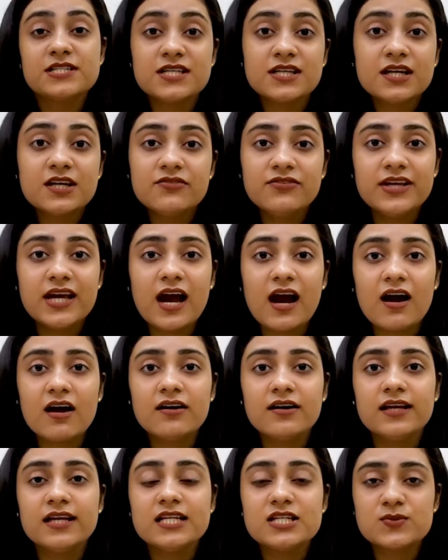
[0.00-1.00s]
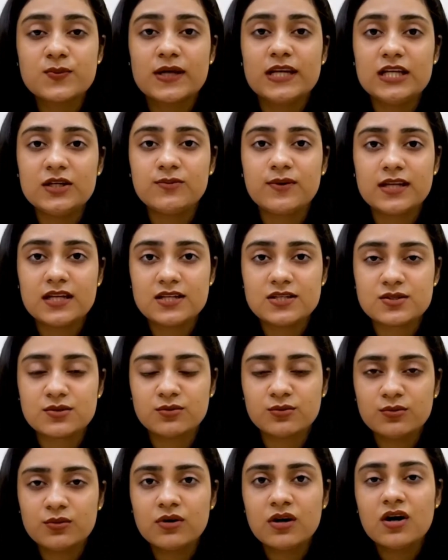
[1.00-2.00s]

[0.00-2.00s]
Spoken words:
here we are in 2022,